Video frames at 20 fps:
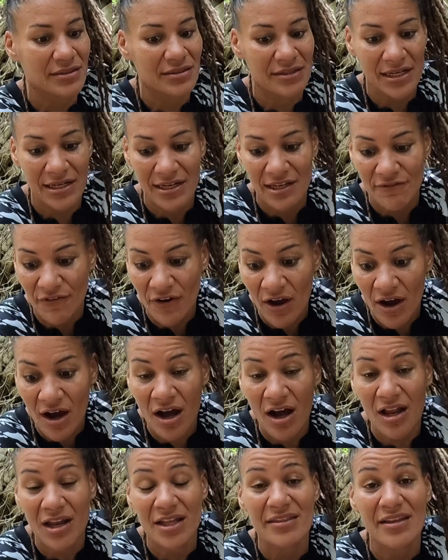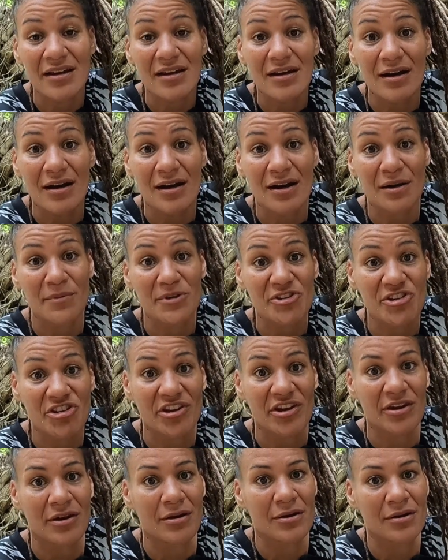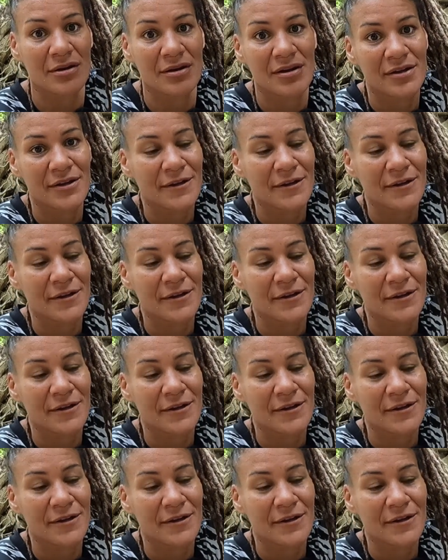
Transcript: they Let's leave all of the garbage there